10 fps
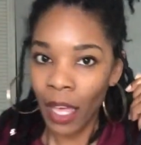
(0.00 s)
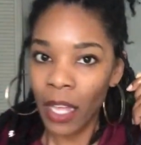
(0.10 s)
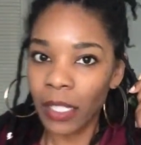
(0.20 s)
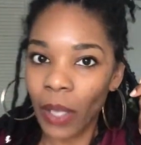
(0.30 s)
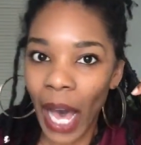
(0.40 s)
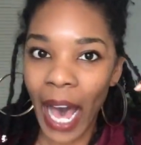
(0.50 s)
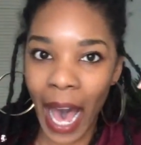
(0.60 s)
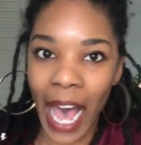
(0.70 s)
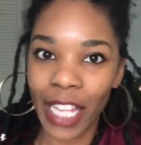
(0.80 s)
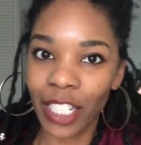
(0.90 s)
So I
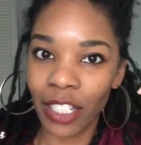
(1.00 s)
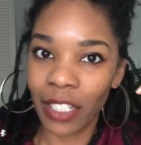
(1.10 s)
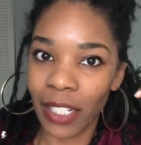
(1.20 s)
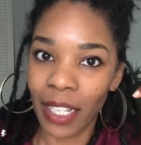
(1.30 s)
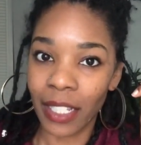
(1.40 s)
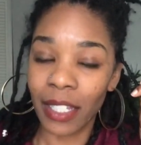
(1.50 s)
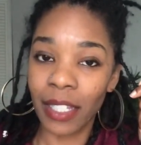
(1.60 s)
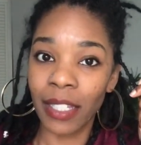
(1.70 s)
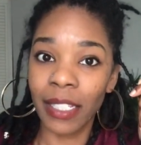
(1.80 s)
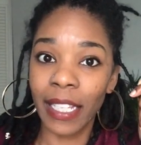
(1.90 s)
highly suggest
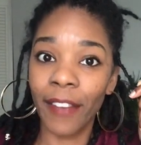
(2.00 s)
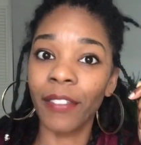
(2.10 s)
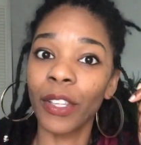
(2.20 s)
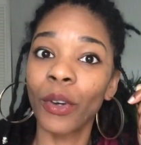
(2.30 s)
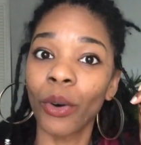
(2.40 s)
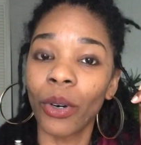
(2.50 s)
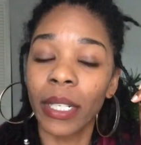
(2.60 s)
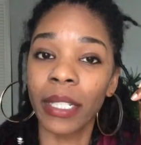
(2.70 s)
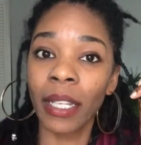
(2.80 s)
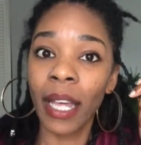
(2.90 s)
definitely
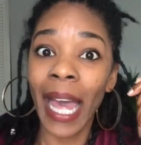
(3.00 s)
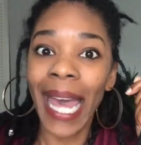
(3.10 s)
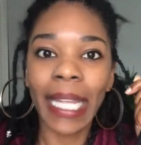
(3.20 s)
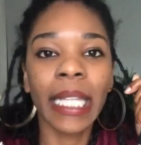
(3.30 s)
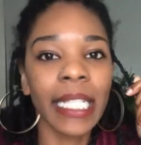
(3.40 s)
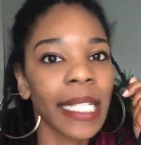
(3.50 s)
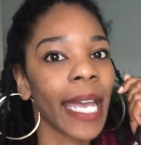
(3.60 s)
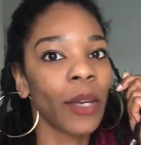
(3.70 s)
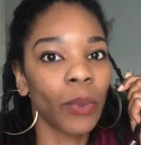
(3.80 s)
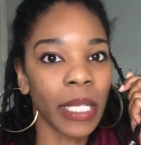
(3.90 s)
going at least
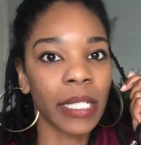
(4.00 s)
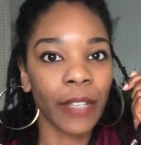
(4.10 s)
8 weeks.